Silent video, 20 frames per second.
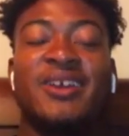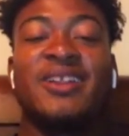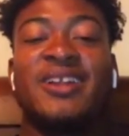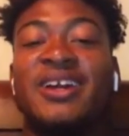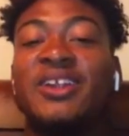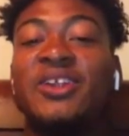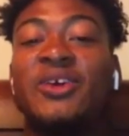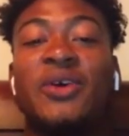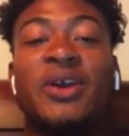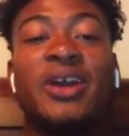
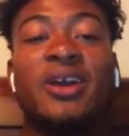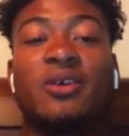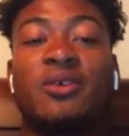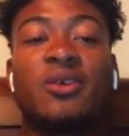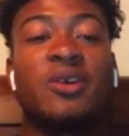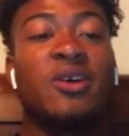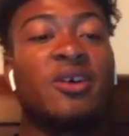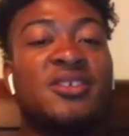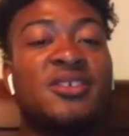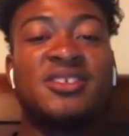Orlando ain't gonna
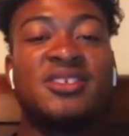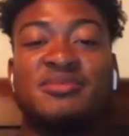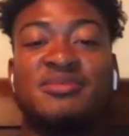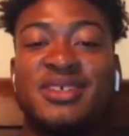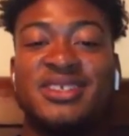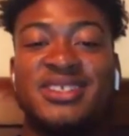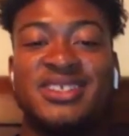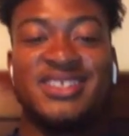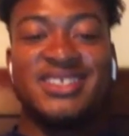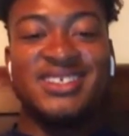cost as much
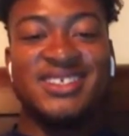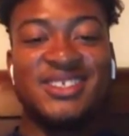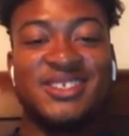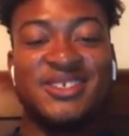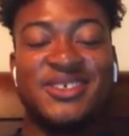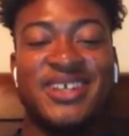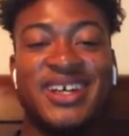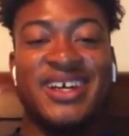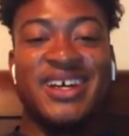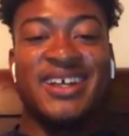as it do
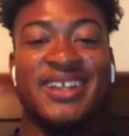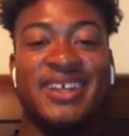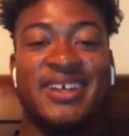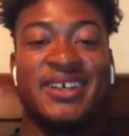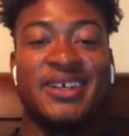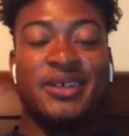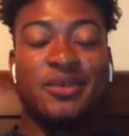down there.